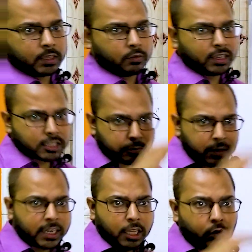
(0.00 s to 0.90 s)
When
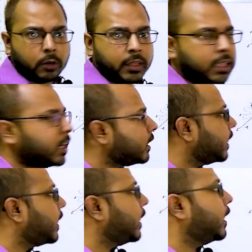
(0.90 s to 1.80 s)
splitting would be there,
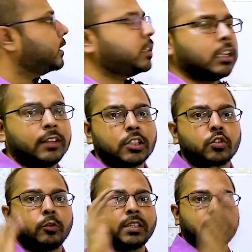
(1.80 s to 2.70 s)
their energy levels
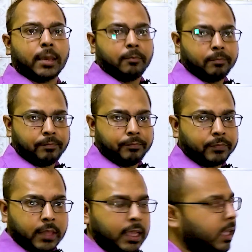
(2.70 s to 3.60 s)
would be same.
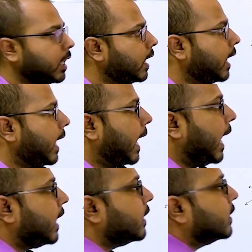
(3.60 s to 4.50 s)

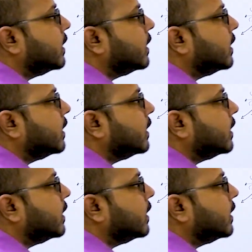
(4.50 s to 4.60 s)
And